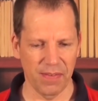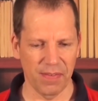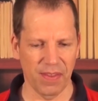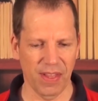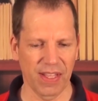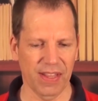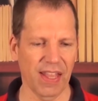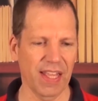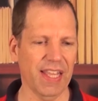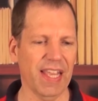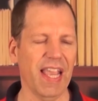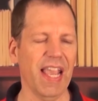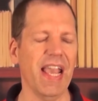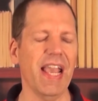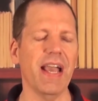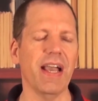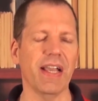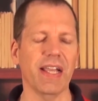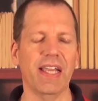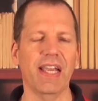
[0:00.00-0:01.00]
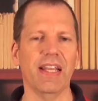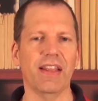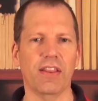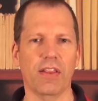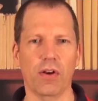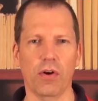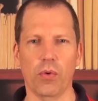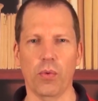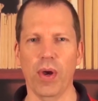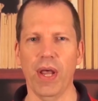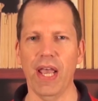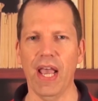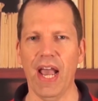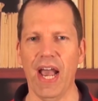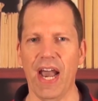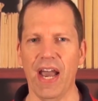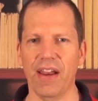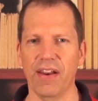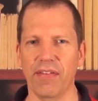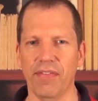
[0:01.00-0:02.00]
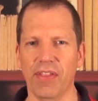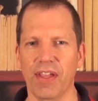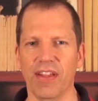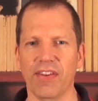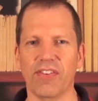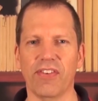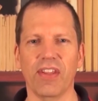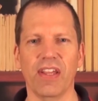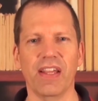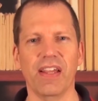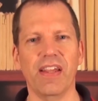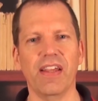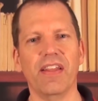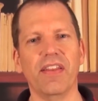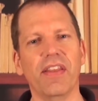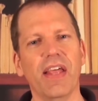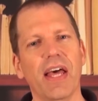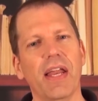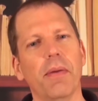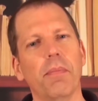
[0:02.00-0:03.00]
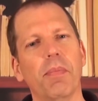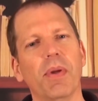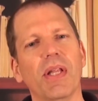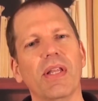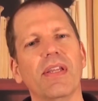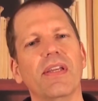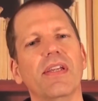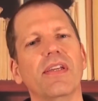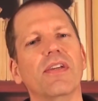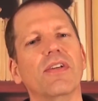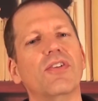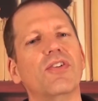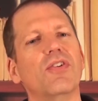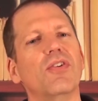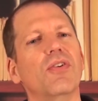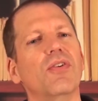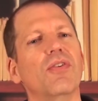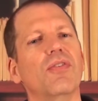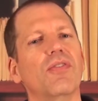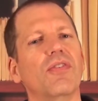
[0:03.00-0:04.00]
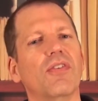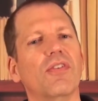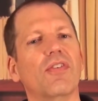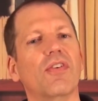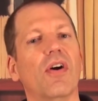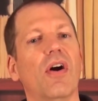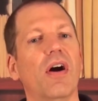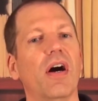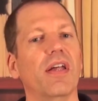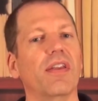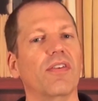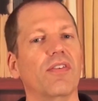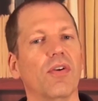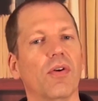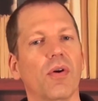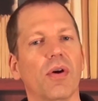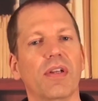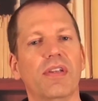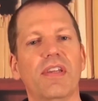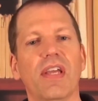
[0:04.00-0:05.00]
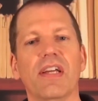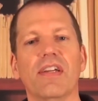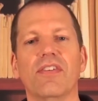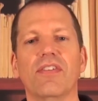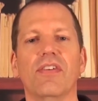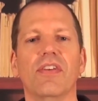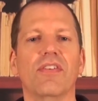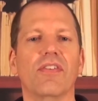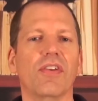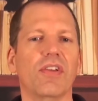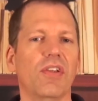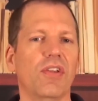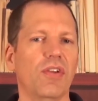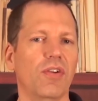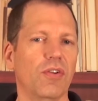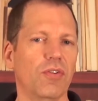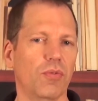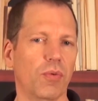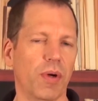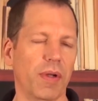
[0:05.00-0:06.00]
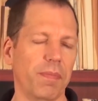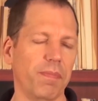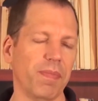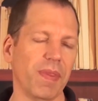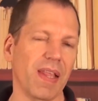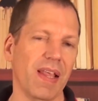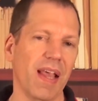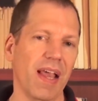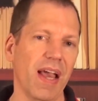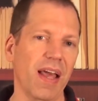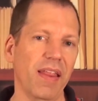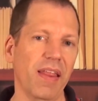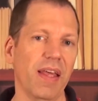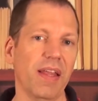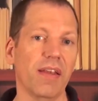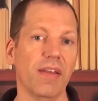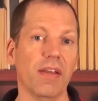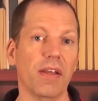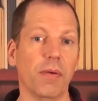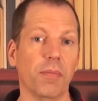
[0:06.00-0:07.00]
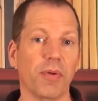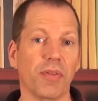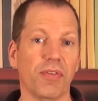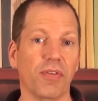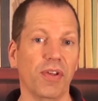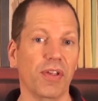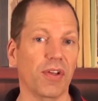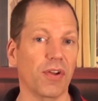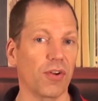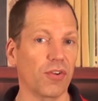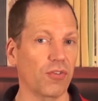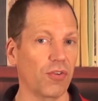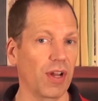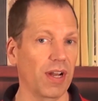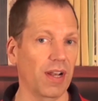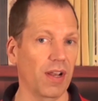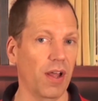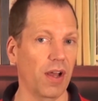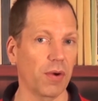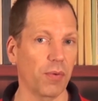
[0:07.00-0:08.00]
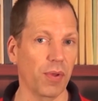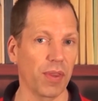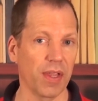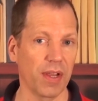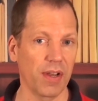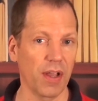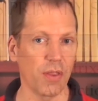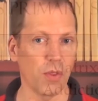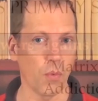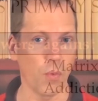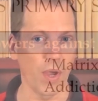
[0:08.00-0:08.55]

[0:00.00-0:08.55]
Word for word: like they can't get their way out of this. They, that ability to choose is gone. So addiction is a huge one. And then number three, it goes right along with another